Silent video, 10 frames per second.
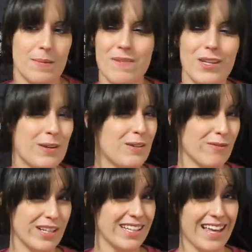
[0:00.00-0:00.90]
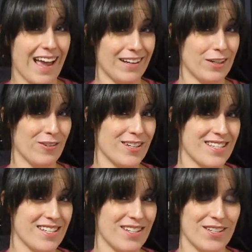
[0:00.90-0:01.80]
them, even though he really had no
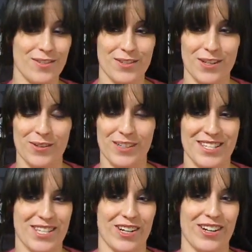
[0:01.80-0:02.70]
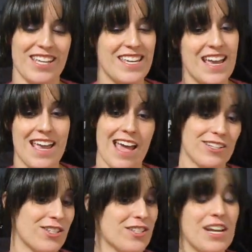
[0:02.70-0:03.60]
reason to do so, considering Hiei
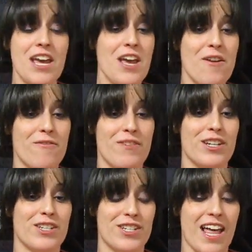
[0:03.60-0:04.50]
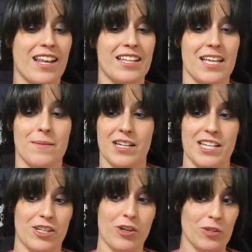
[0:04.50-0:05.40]
had just finished telling them that
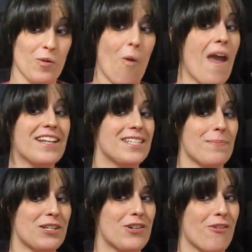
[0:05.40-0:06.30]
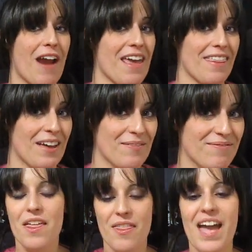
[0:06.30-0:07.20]
he couldn't wait to betray
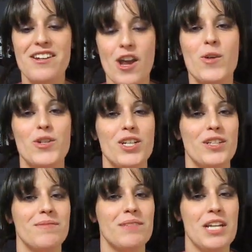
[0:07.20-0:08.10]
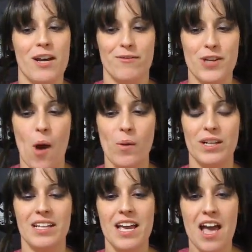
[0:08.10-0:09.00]
them. That notion of
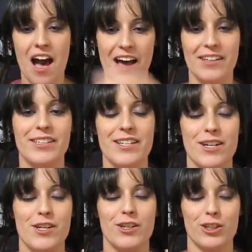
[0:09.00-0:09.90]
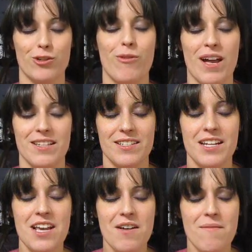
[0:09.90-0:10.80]
total, unconditional
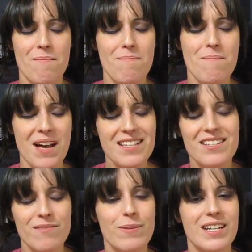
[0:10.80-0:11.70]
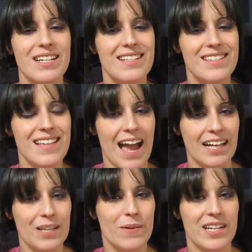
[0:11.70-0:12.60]
trust must have been
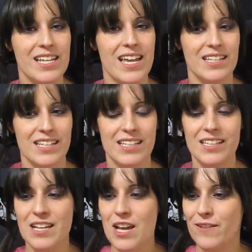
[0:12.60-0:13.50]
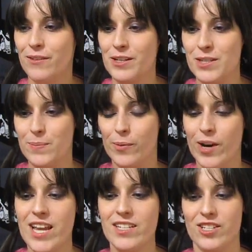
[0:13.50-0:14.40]
exactly what Hiei needed for his
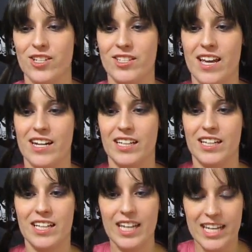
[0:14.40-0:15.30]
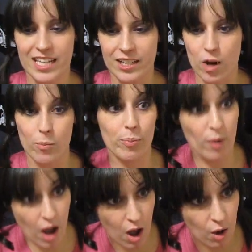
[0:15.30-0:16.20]
brain to just kind of click and go,
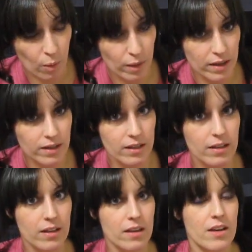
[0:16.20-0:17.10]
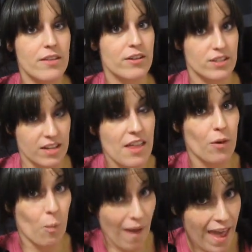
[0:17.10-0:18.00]
bro, there's
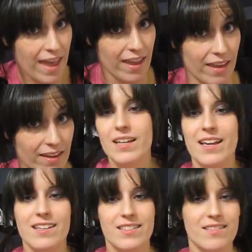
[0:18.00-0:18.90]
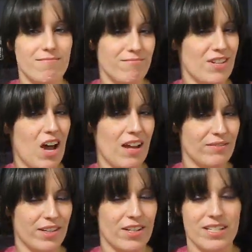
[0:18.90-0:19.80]
another way. It's
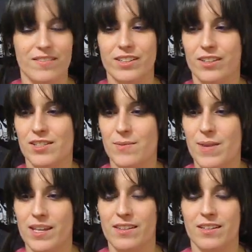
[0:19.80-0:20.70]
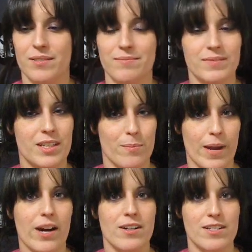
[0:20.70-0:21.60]
not very difficult to make the
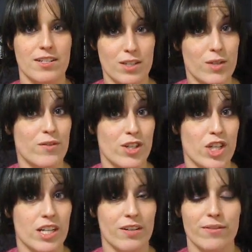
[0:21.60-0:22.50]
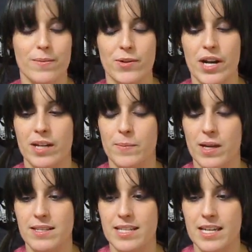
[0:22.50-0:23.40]
comparison to Vegeta from Dragon
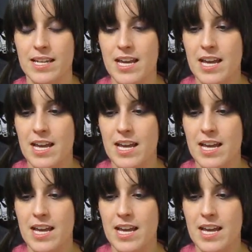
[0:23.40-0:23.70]
Ball Z